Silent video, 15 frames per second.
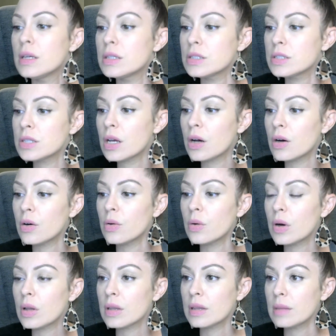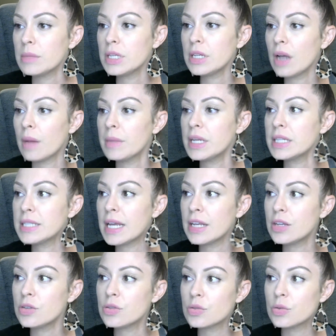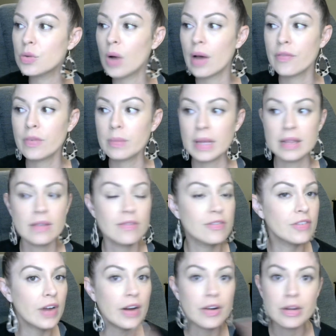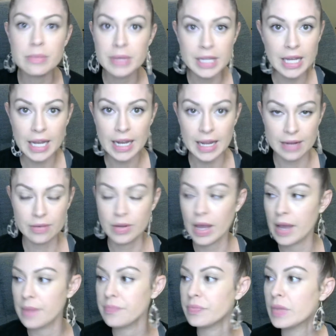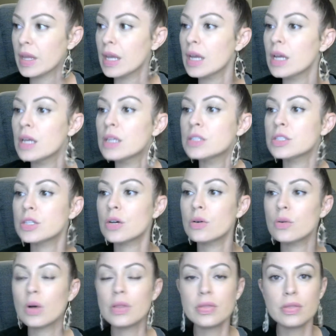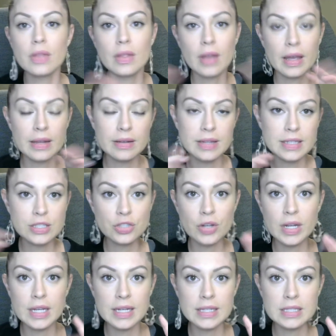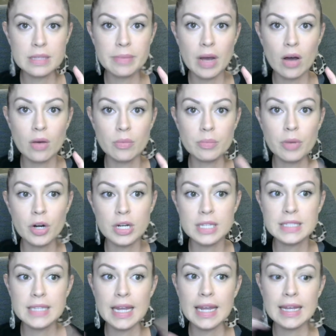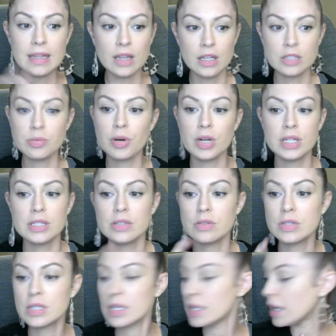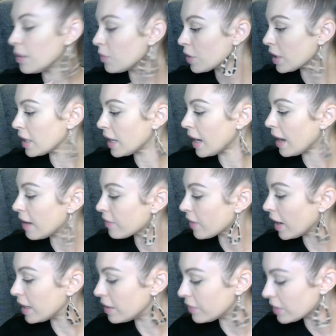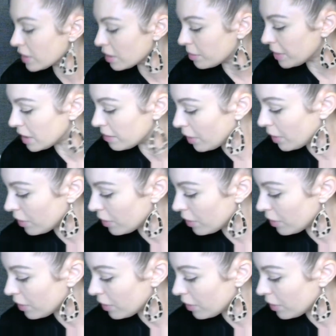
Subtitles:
So I'm going to take you through from like the very beginning, okay? So, and this training is about parties and launch parties. So we're gonna have kind of a little bit of both.